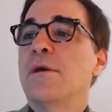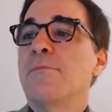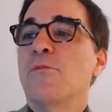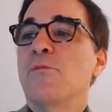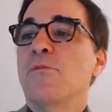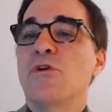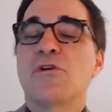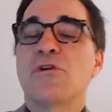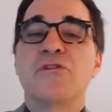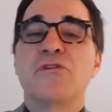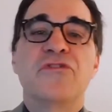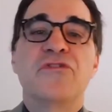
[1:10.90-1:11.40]

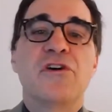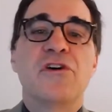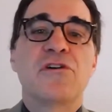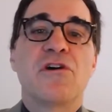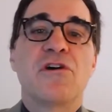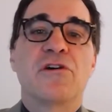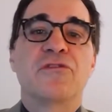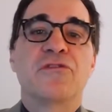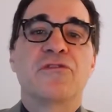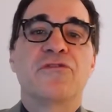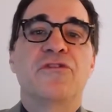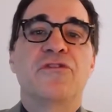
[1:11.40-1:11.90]
Merkel cell
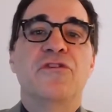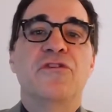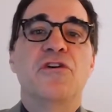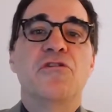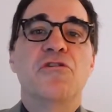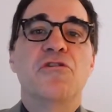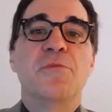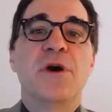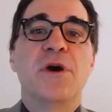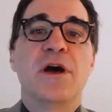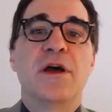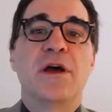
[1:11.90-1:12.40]

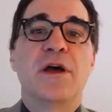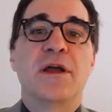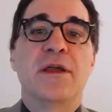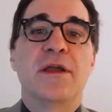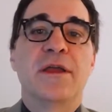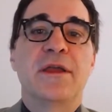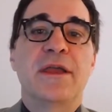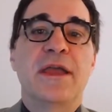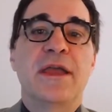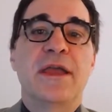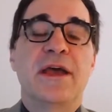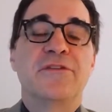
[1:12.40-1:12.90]
carcinoma
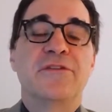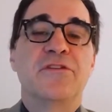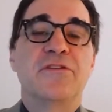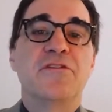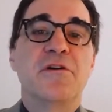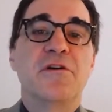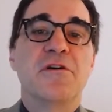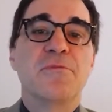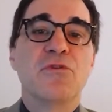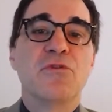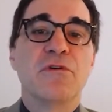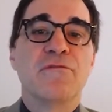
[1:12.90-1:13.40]
has a
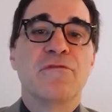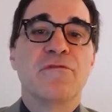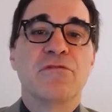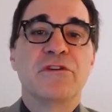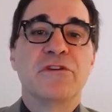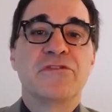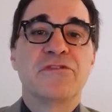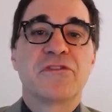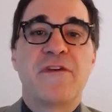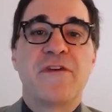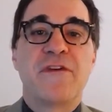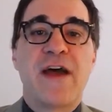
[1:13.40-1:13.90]
number of
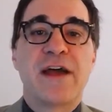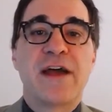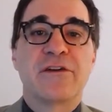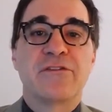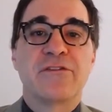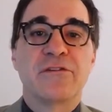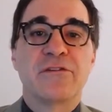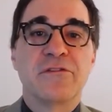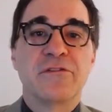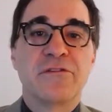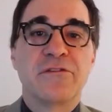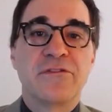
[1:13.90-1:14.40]
risk
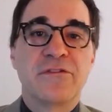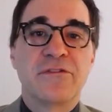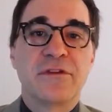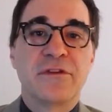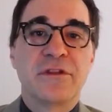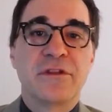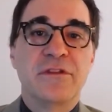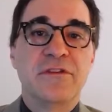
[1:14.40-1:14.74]
factors.